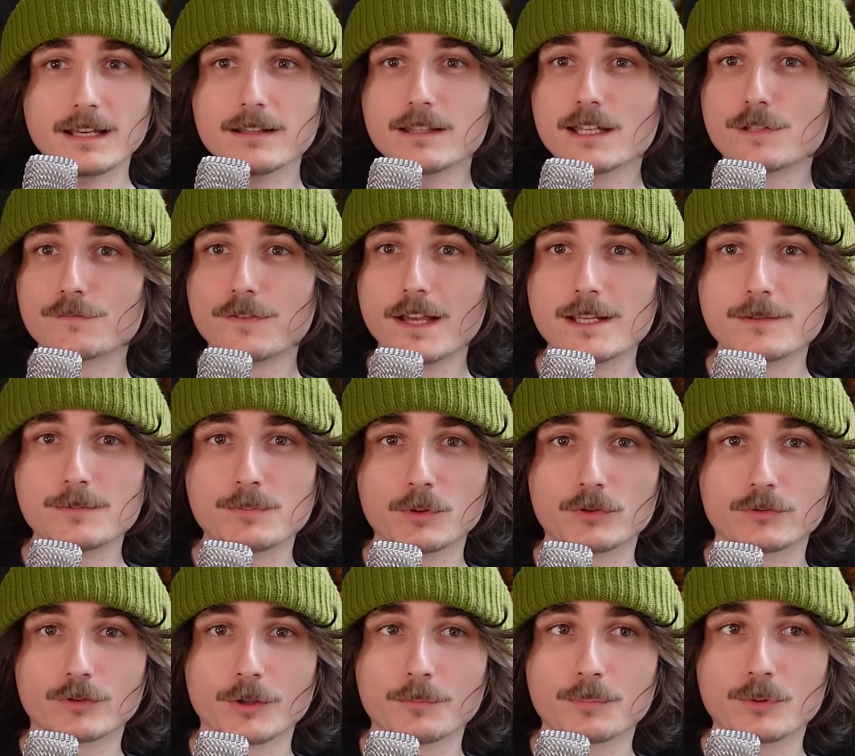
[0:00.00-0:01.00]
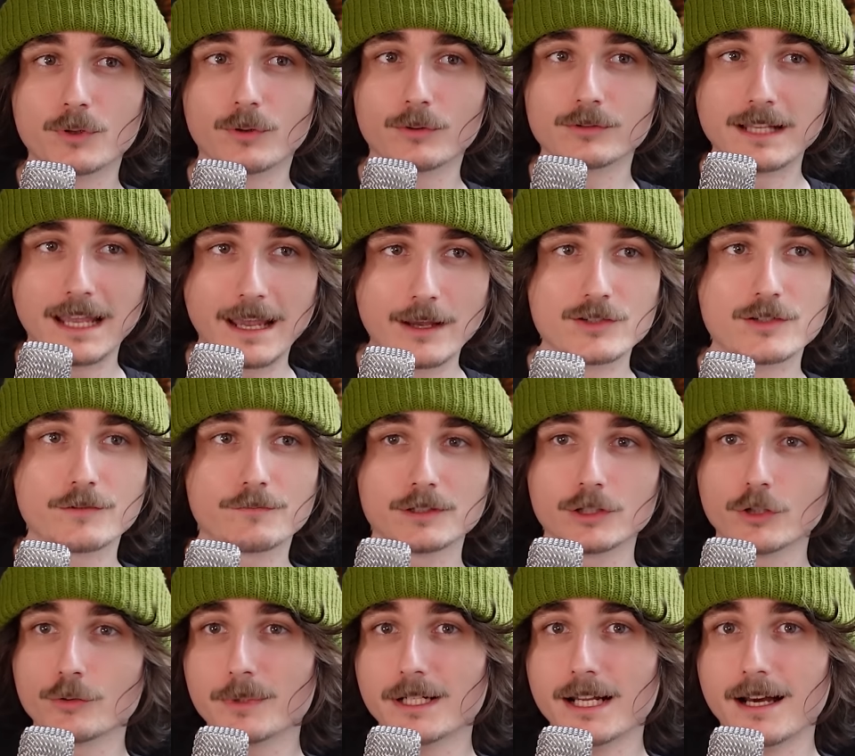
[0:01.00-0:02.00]
In this Facebook group called House of
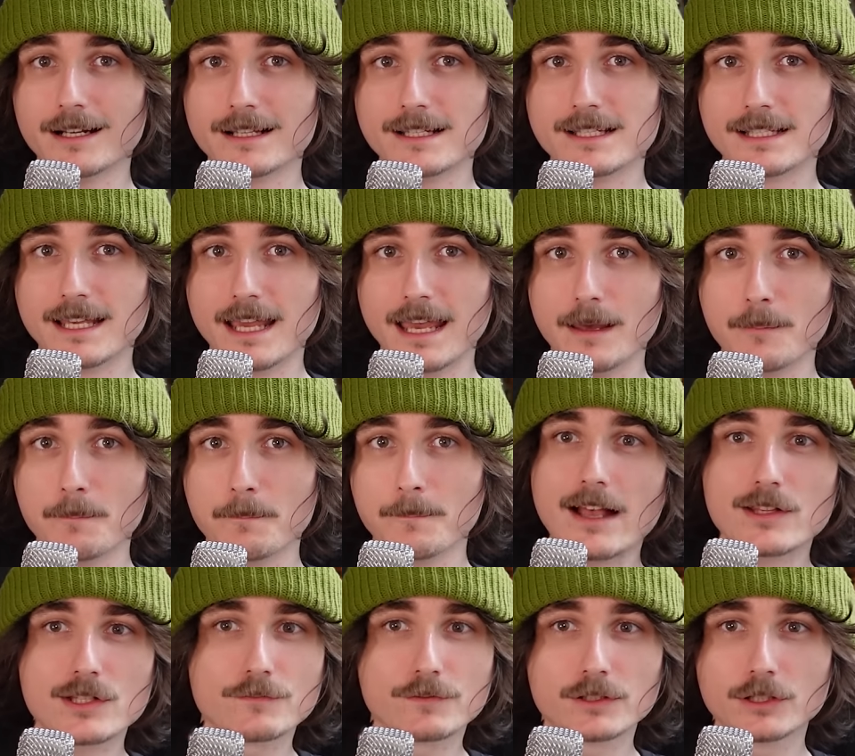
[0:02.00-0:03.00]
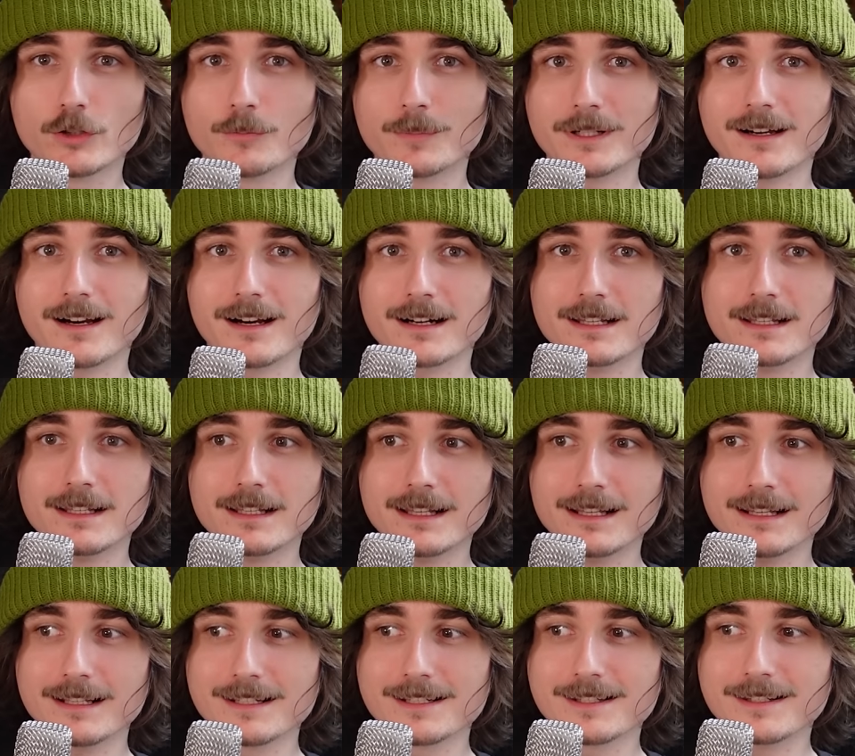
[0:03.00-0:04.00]
Illuminati Scam, House of Illuminati
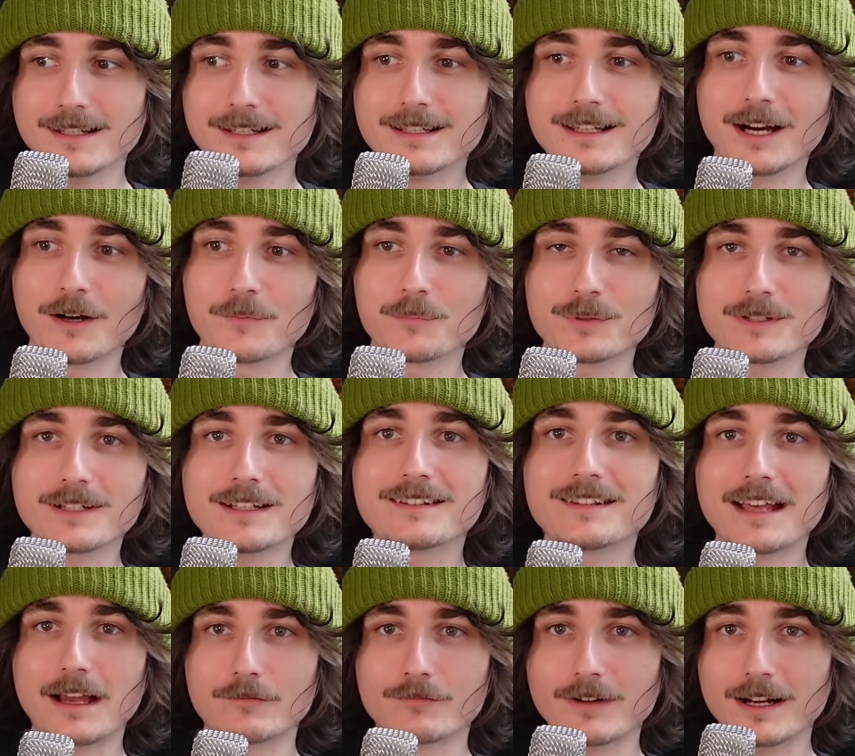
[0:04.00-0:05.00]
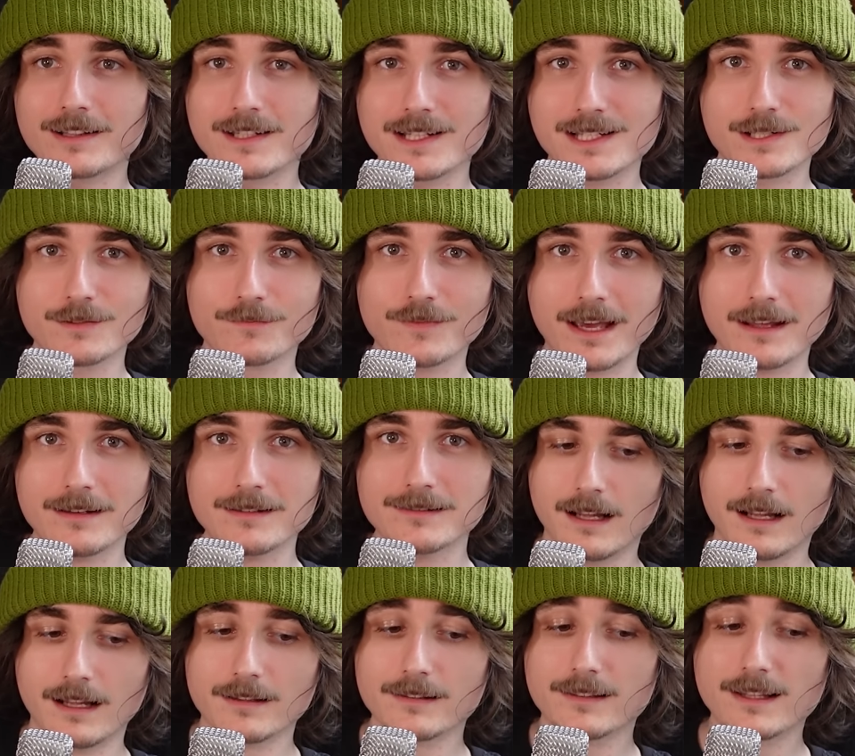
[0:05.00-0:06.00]
is the company that ran this event.
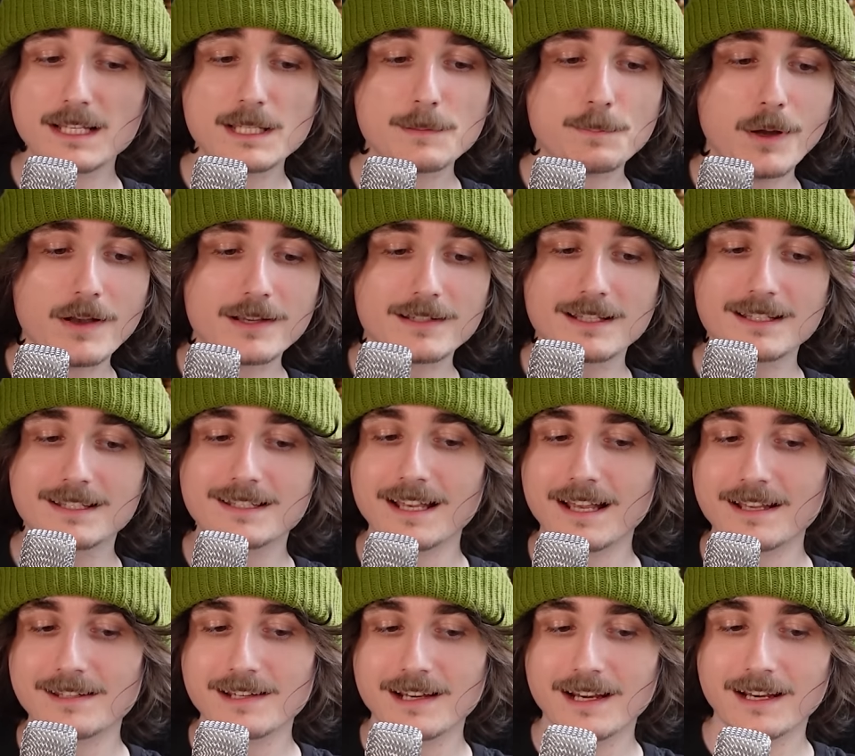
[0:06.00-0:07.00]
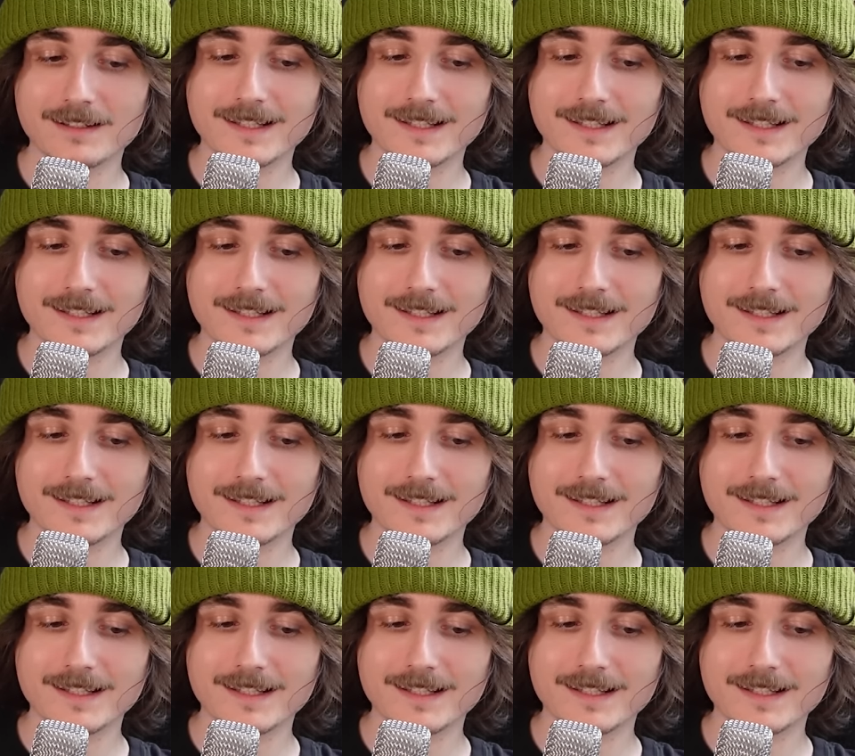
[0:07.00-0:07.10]
This person says